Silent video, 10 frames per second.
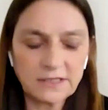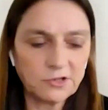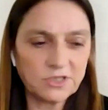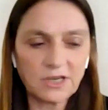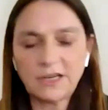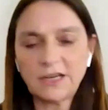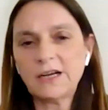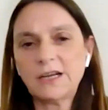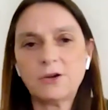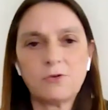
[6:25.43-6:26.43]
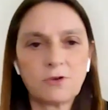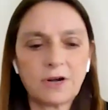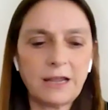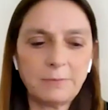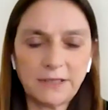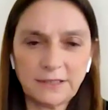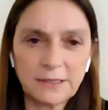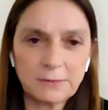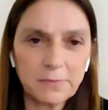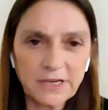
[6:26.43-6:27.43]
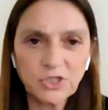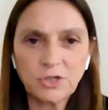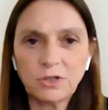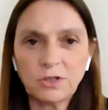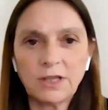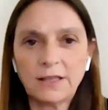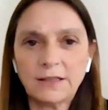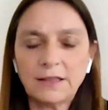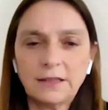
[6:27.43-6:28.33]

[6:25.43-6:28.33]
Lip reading: engineering or climate intervention, that